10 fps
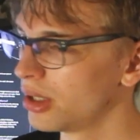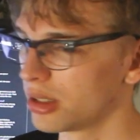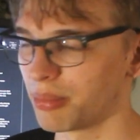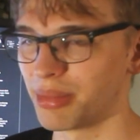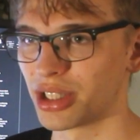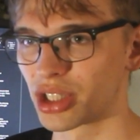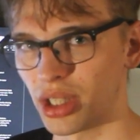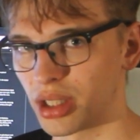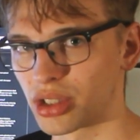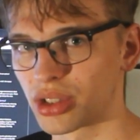That means
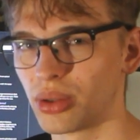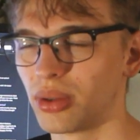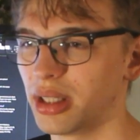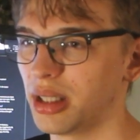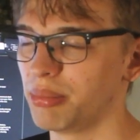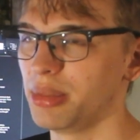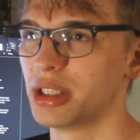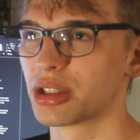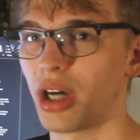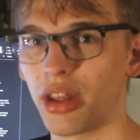console, and that
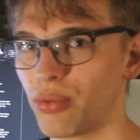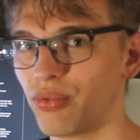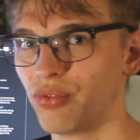means other